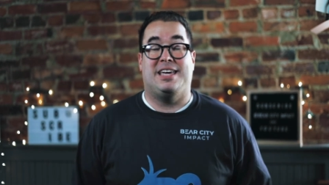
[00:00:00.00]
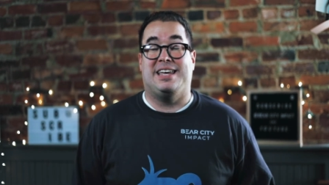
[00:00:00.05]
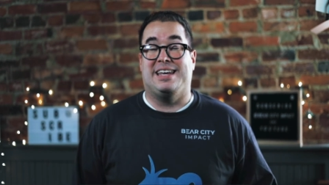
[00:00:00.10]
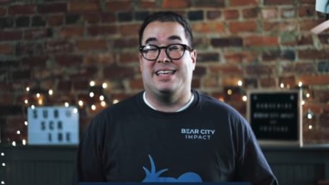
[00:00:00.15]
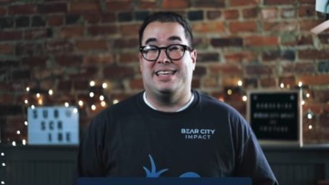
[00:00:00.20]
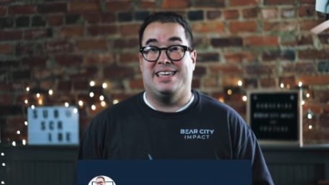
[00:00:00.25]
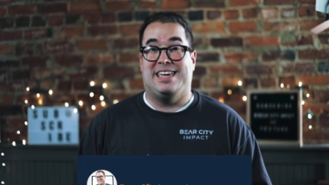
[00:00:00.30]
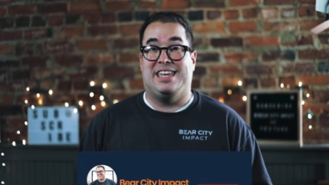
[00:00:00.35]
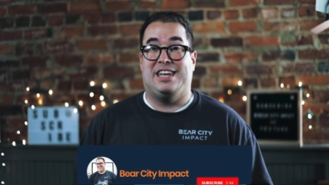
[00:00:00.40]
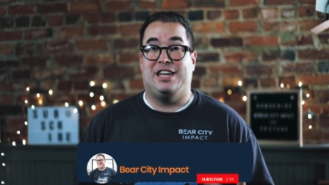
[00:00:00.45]
And
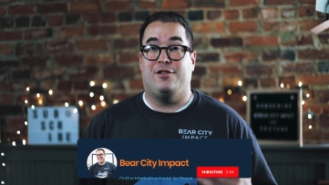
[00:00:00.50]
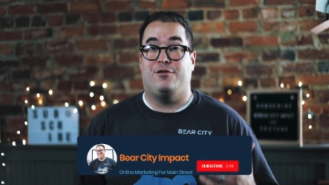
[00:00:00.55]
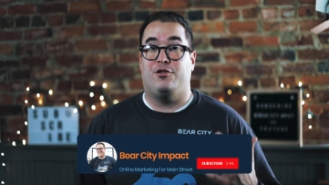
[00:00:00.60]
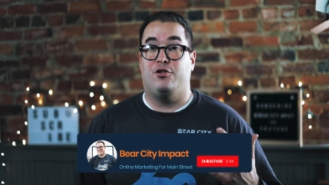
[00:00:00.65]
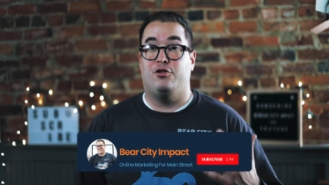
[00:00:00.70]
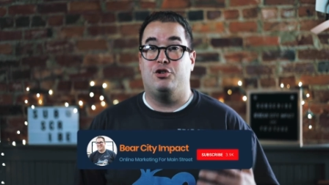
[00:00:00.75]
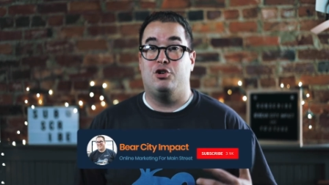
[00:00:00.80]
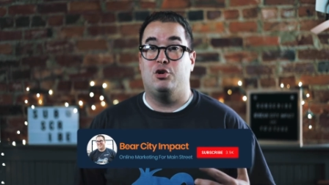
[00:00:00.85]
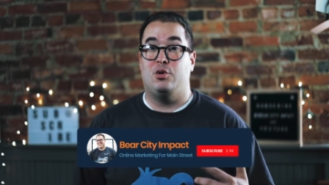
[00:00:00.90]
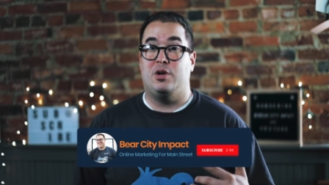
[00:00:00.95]
again, if
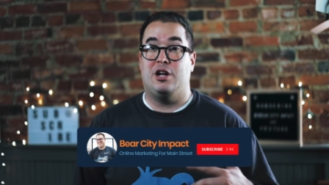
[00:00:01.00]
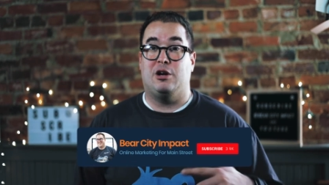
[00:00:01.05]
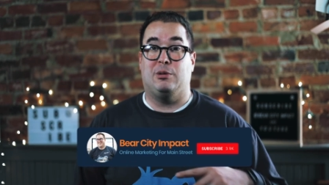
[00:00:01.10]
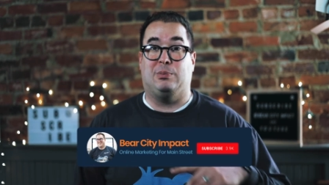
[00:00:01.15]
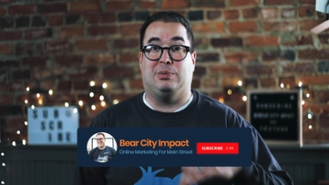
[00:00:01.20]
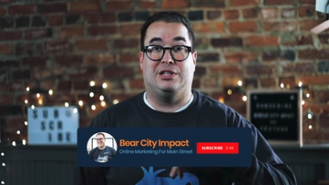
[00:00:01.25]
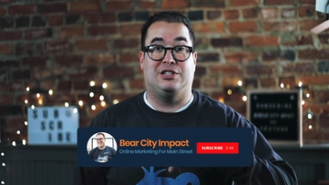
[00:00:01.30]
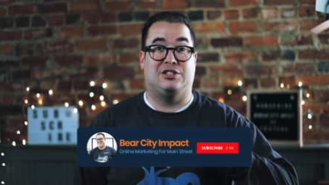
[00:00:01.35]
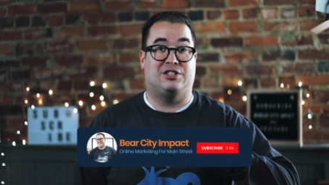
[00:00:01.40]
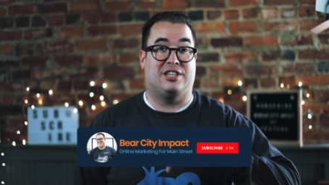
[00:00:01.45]
you're new here,
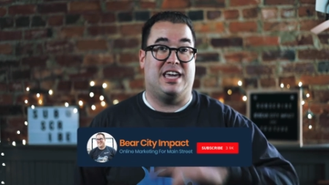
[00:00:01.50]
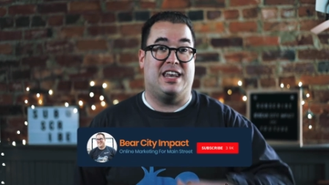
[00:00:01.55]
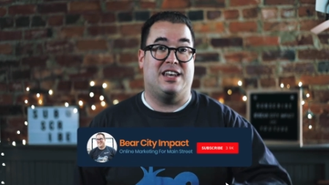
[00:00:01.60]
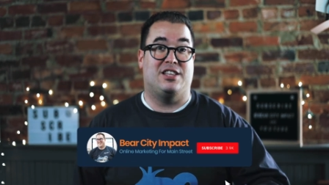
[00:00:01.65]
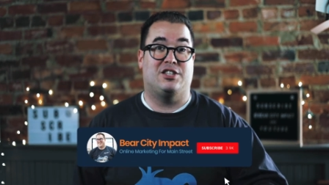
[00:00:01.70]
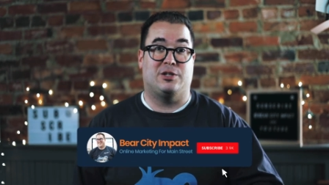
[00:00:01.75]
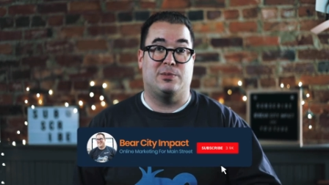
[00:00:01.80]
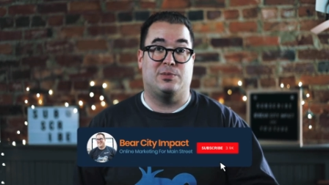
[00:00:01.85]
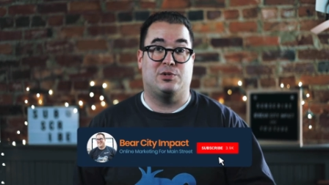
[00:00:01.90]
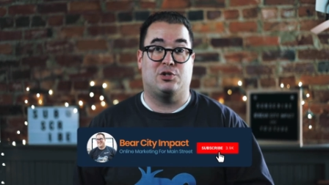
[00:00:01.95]
please go ahead
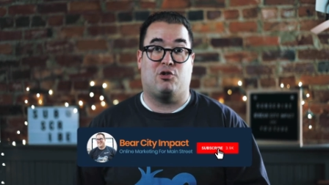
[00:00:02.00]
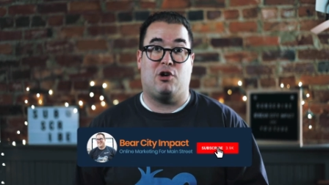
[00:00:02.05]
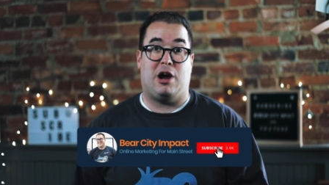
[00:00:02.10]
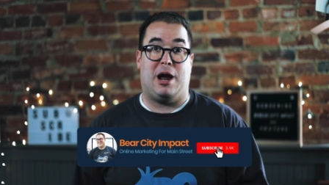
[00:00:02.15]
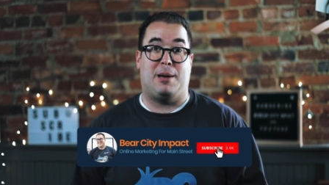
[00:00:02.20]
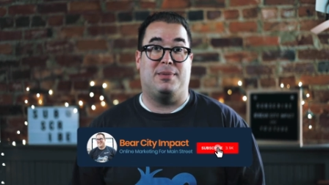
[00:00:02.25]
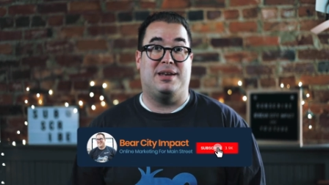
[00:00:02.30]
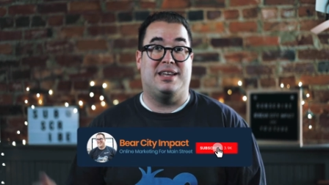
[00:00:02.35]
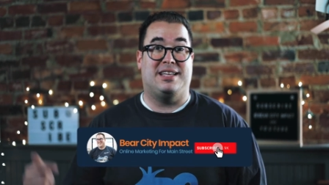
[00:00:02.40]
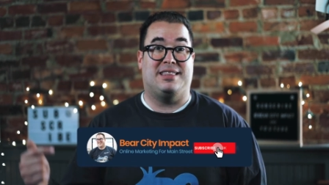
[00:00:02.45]
and
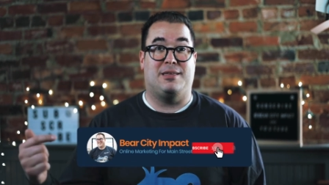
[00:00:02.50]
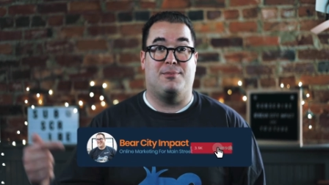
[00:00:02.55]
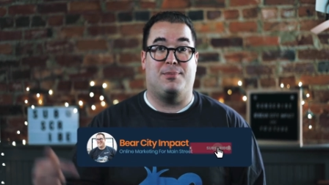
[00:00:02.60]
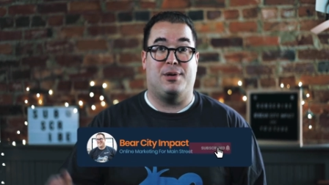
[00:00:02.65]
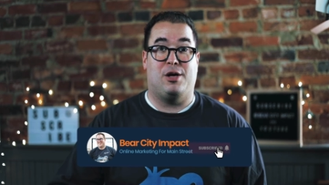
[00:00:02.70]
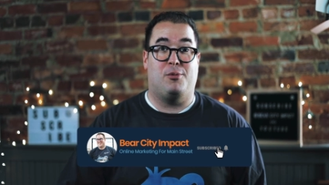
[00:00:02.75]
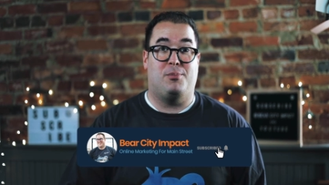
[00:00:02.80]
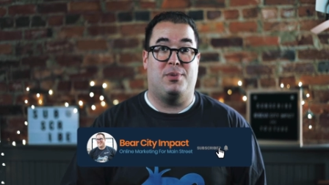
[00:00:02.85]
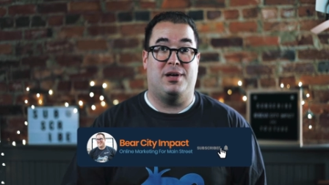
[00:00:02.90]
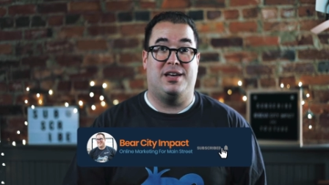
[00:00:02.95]
subscribe and hit the
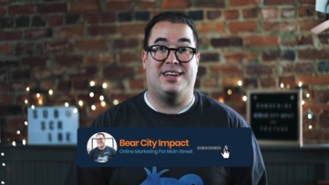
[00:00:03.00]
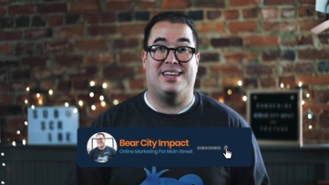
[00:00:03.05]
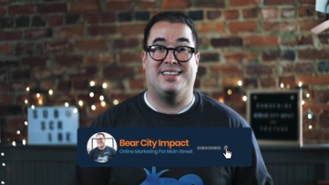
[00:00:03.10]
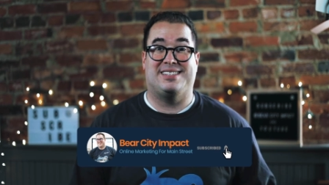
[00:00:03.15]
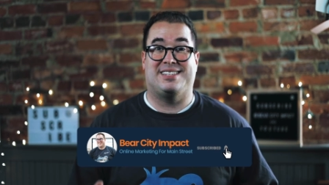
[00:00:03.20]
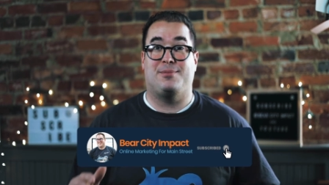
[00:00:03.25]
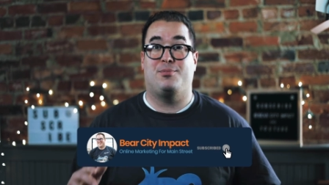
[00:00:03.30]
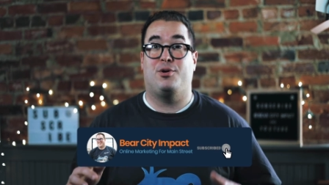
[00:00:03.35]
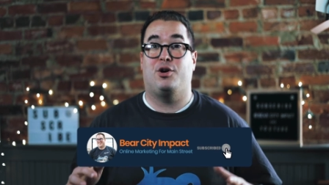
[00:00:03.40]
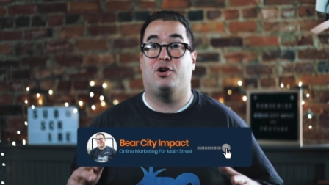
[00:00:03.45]
bell button
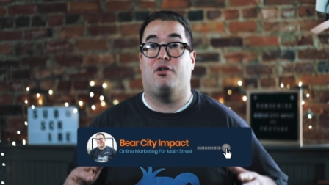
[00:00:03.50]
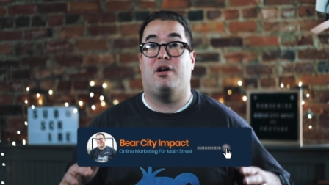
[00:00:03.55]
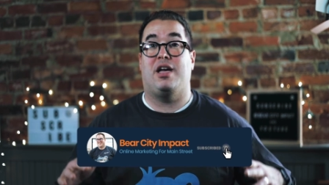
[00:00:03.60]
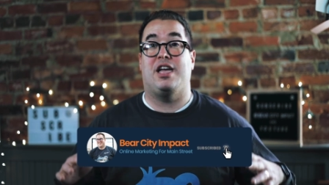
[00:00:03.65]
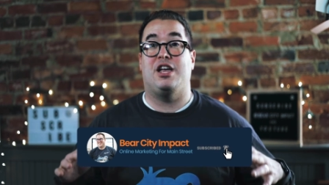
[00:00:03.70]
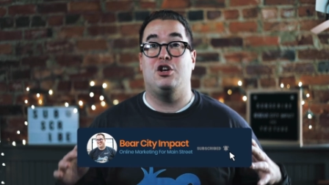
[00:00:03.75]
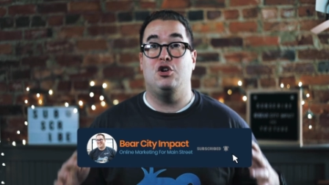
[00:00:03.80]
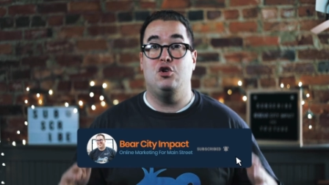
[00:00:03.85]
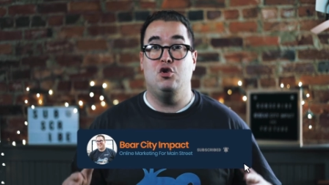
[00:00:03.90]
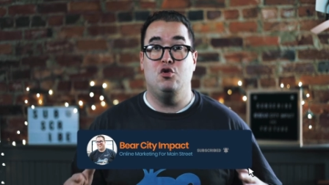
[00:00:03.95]
as I put out
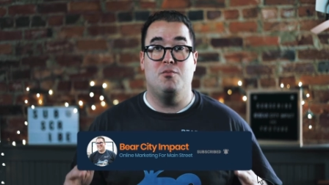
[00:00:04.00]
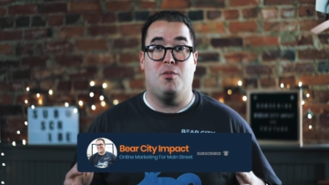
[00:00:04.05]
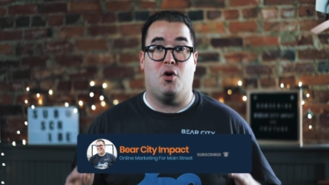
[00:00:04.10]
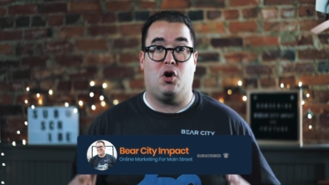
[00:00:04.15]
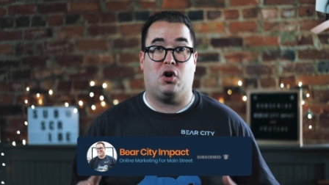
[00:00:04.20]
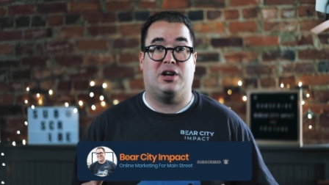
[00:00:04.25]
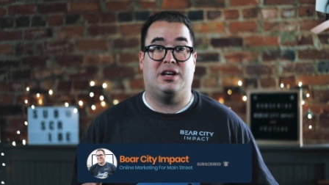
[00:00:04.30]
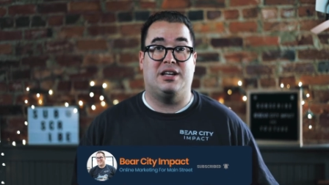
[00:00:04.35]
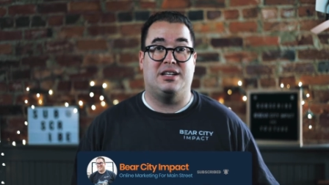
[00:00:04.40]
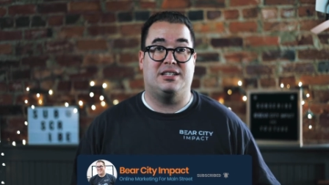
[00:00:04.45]
a new
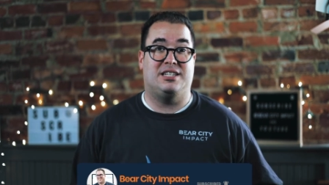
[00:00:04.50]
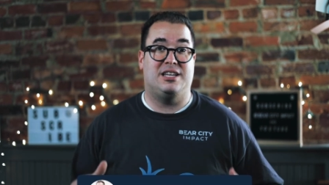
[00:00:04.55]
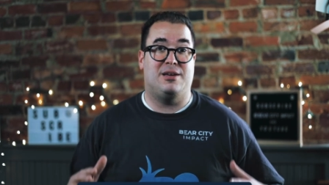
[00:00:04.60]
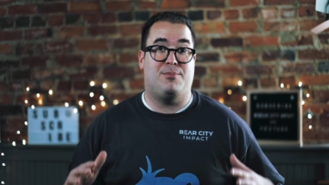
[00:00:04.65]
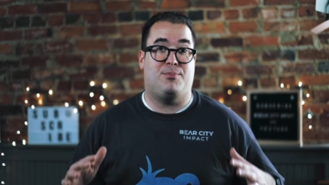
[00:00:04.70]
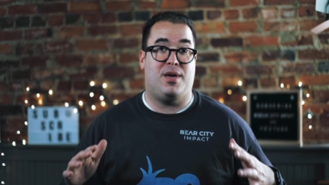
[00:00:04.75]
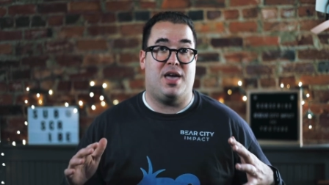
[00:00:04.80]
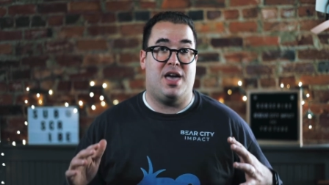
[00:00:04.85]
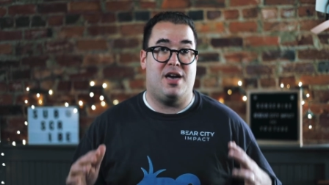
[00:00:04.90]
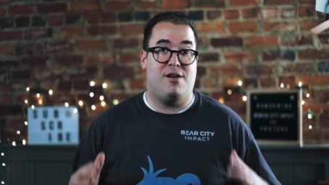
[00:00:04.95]
marketing
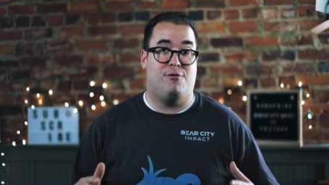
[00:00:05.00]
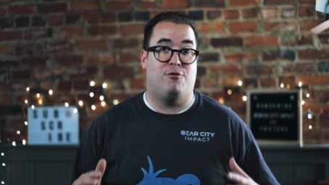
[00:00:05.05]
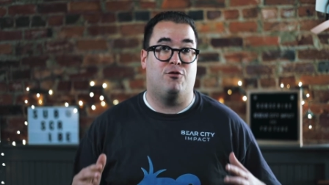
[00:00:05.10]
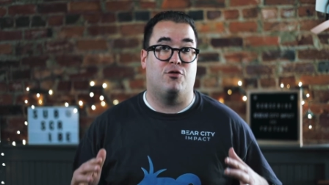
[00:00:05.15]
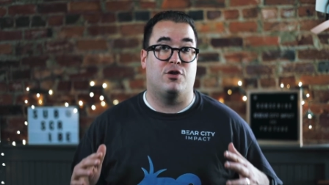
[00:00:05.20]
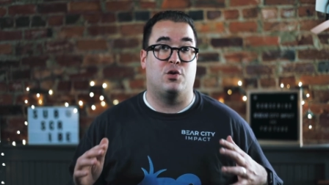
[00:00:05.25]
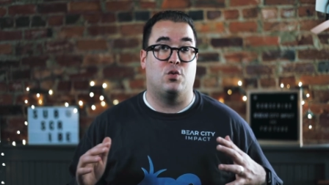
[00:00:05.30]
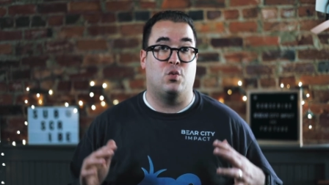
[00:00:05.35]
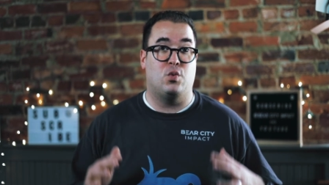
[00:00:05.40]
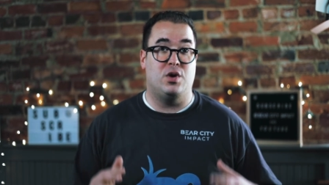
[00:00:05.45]
tip
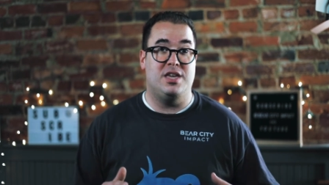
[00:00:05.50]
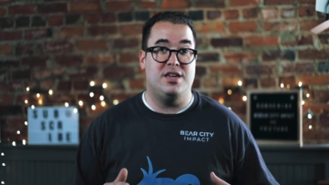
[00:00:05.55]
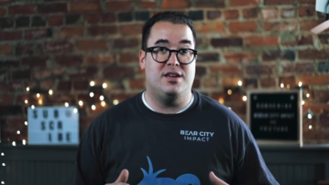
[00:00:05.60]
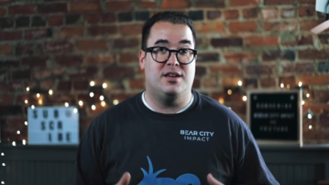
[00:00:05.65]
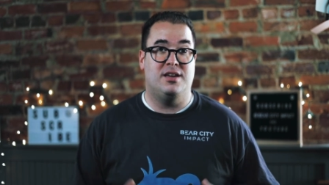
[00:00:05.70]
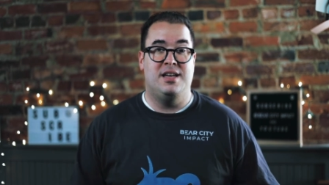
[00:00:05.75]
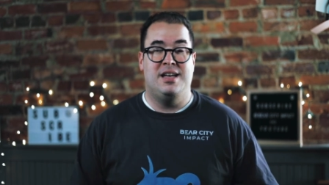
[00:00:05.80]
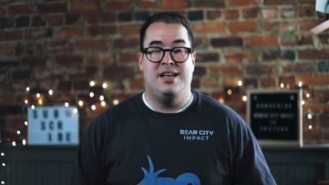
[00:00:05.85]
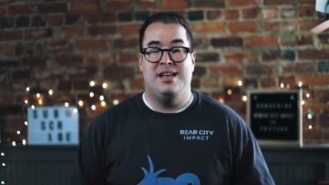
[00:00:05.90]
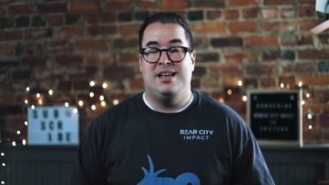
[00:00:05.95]
every week.